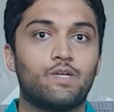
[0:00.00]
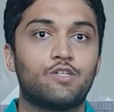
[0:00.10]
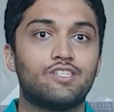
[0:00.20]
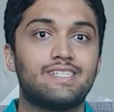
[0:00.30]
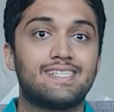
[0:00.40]
we
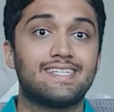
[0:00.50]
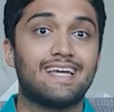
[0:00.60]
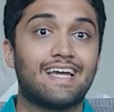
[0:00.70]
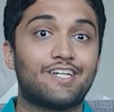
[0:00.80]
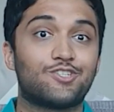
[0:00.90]
could
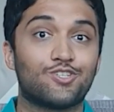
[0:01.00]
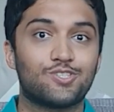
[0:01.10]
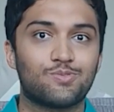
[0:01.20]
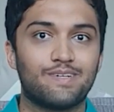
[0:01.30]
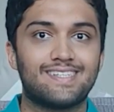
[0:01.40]
see a short
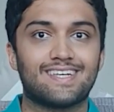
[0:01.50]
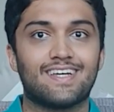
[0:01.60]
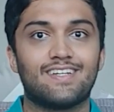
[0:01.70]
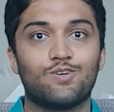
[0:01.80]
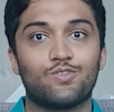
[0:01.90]
squeeze
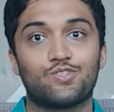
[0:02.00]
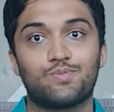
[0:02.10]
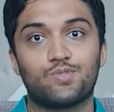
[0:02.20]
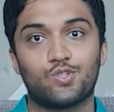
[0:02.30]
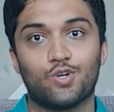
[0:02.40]
in
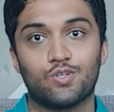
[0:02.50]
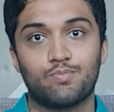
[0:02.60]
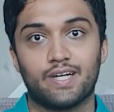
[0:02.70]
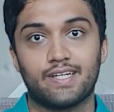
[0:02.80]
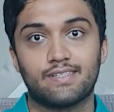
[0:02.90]
Nordstrom stock
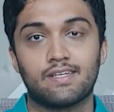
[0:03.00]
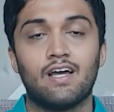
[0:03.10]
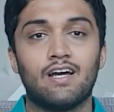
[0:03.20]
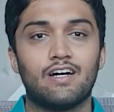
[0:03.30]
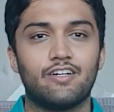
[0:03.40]
price
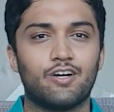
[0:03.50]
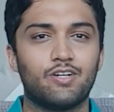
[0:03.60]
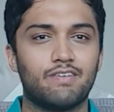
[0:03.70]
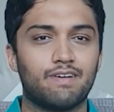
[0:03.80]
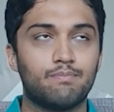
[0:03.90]

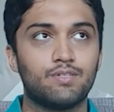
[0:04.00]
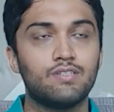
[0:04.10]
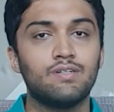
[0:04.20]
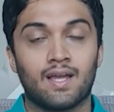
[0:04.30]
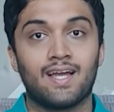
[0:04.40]
around November